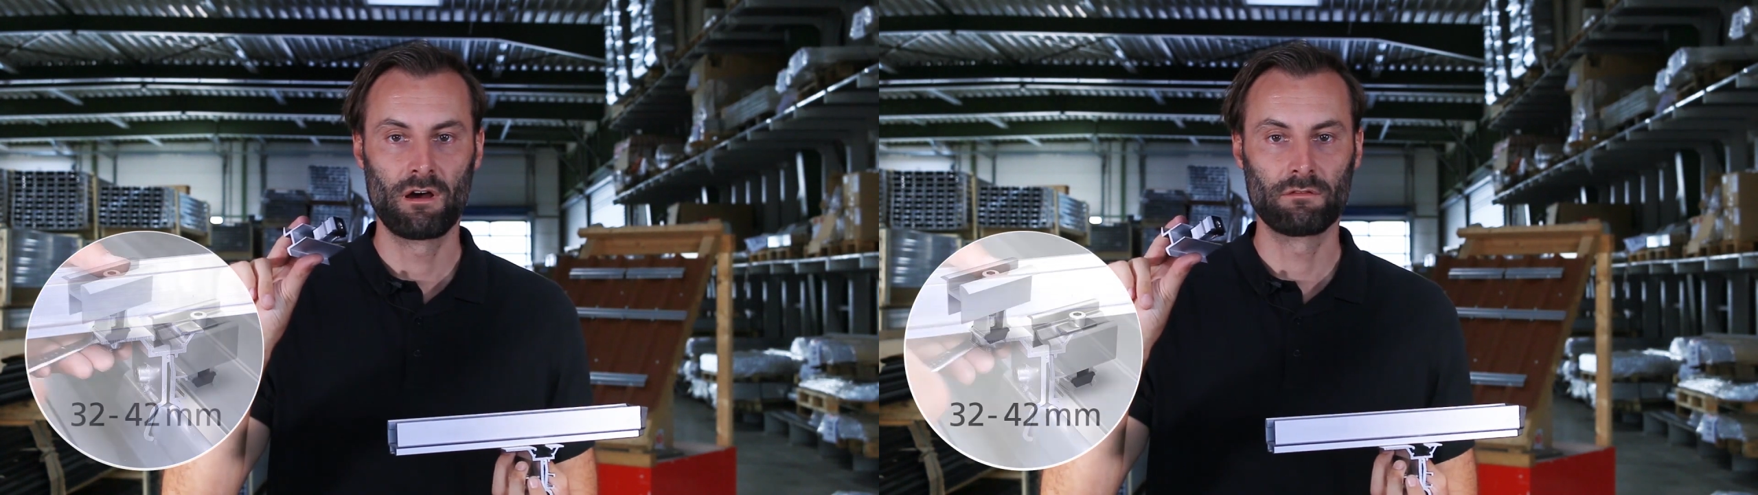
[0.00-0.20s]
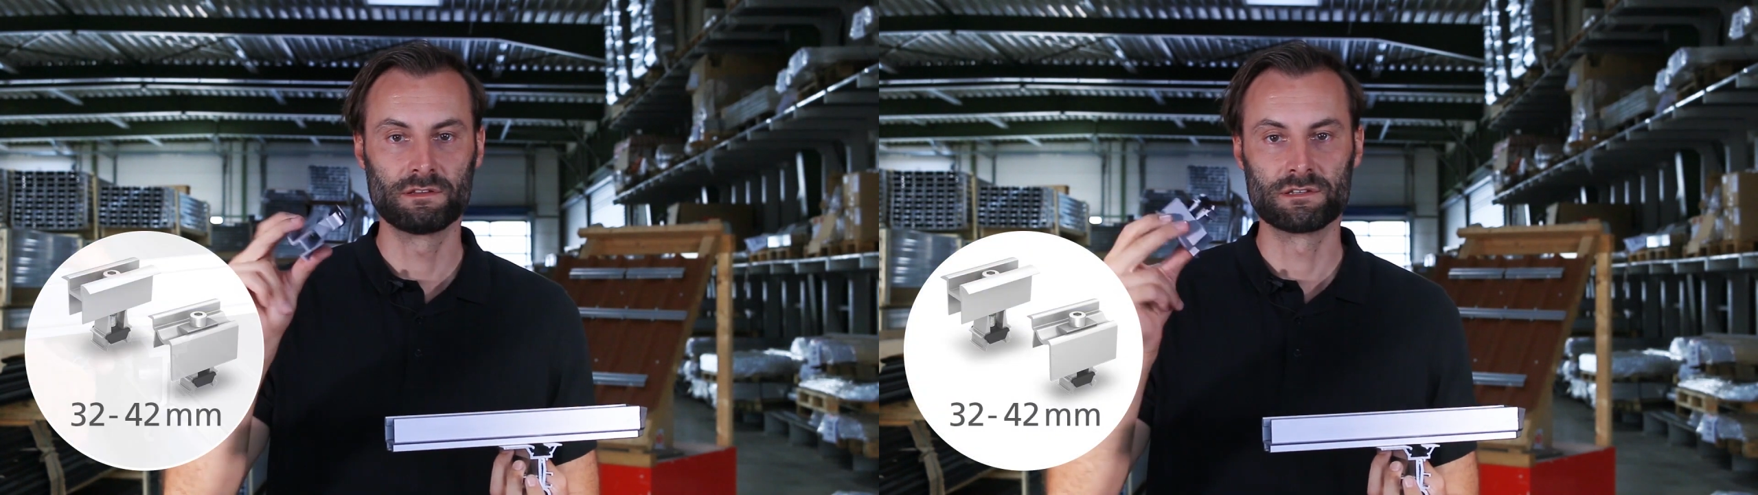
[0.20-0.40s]

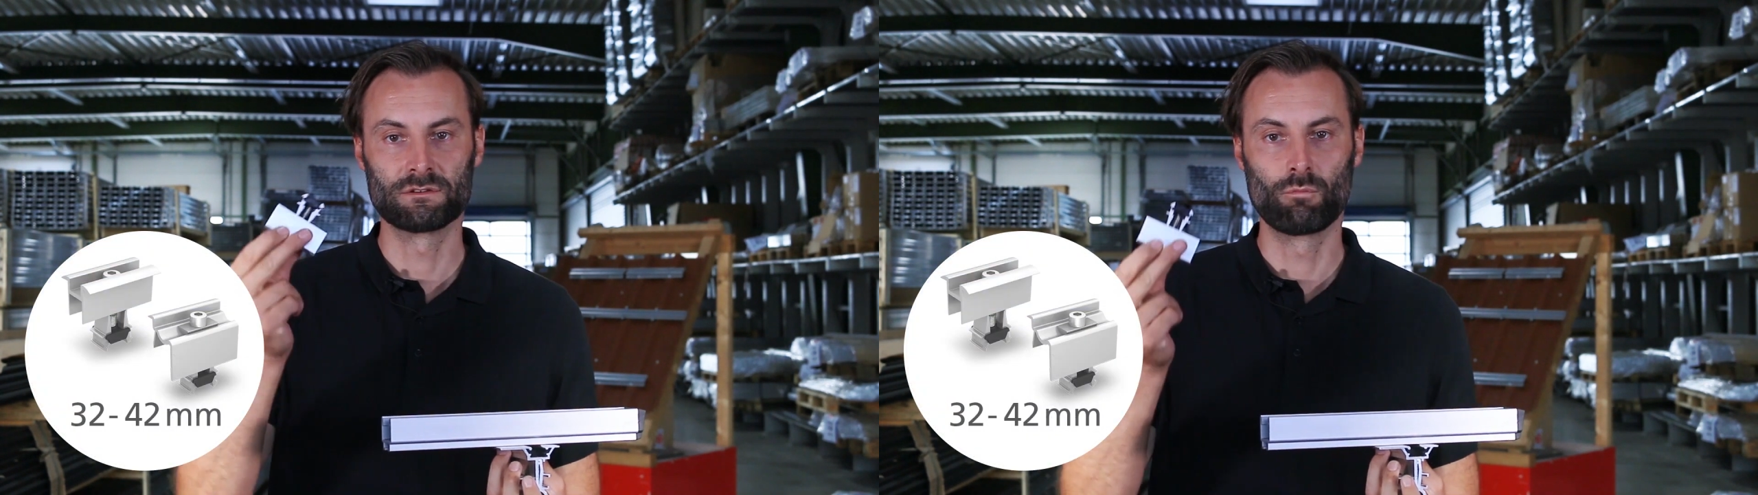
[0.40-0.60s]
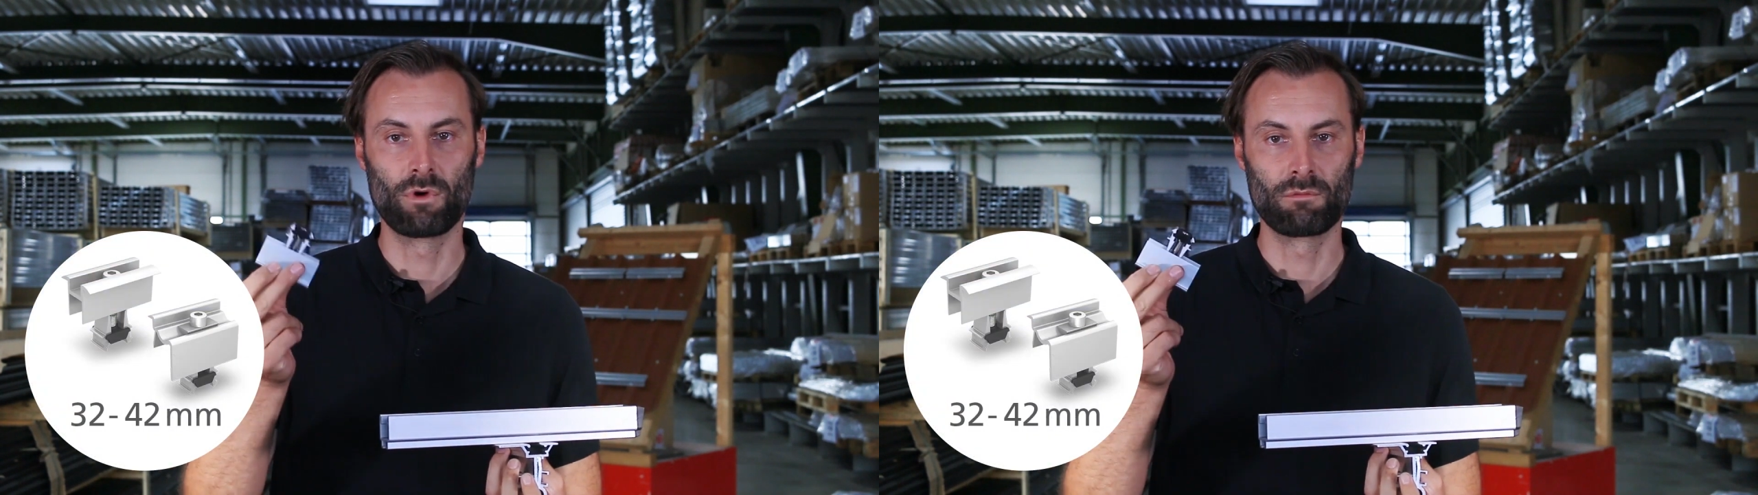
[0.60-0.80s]
of
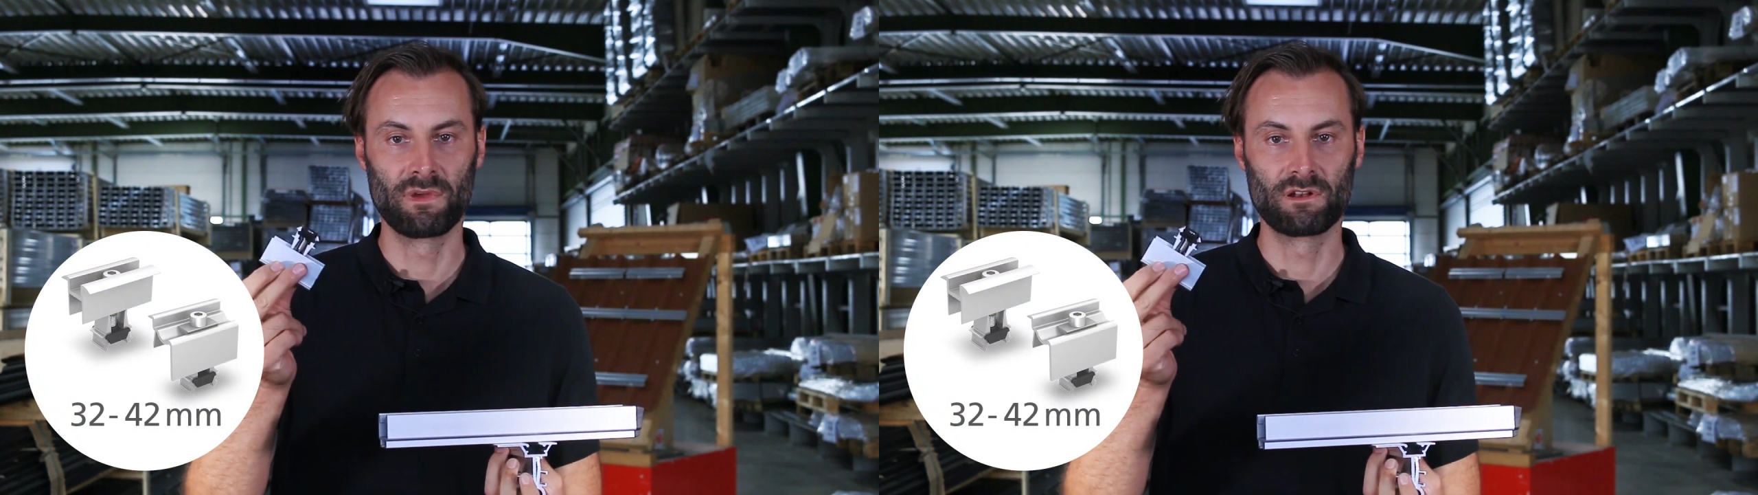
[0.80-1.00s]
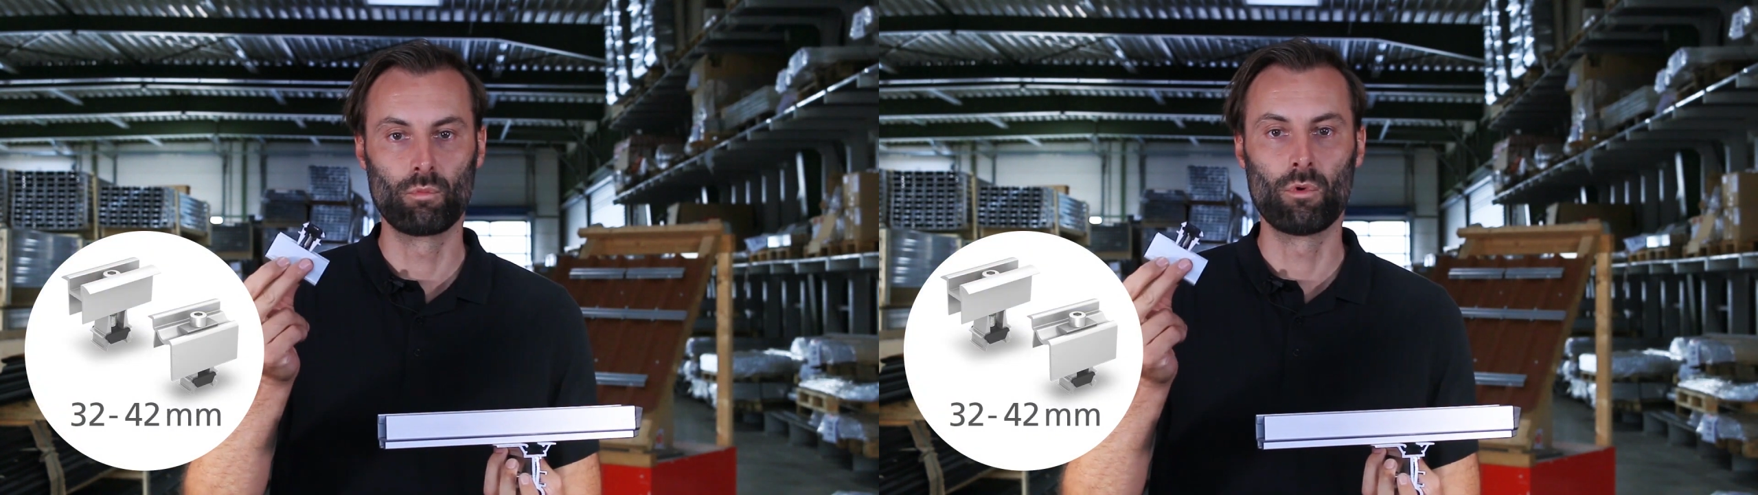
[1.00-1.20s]
this one
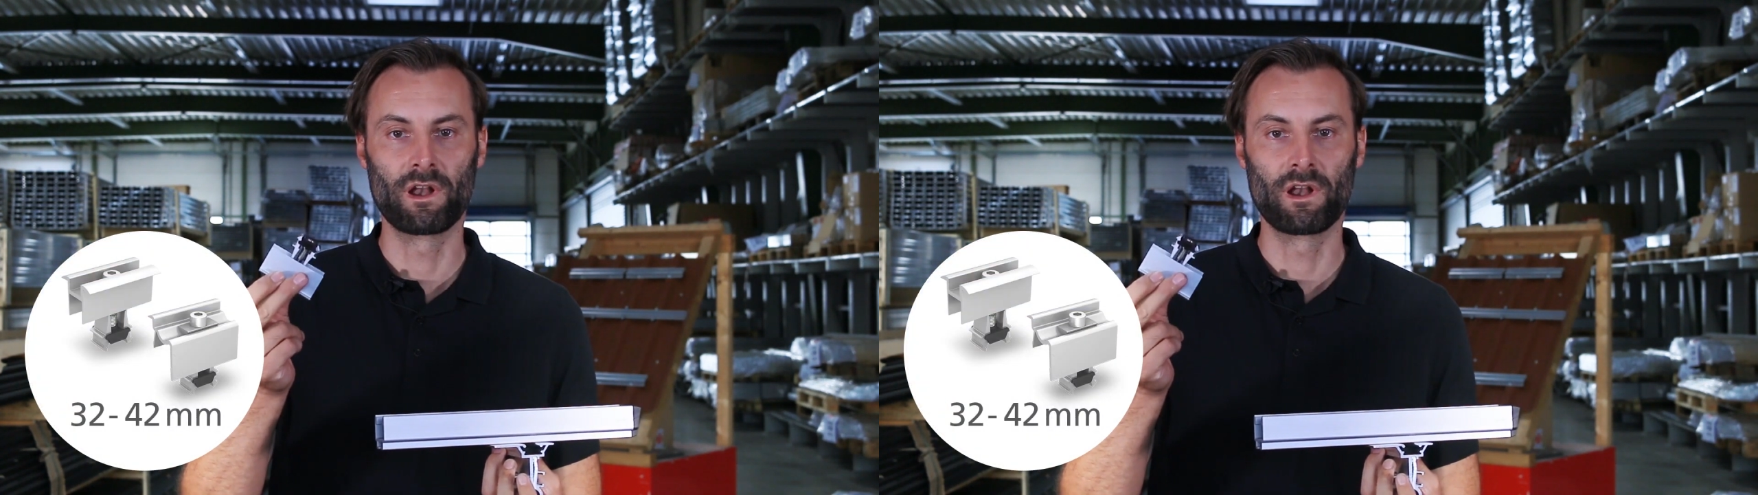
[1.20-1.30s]
mid,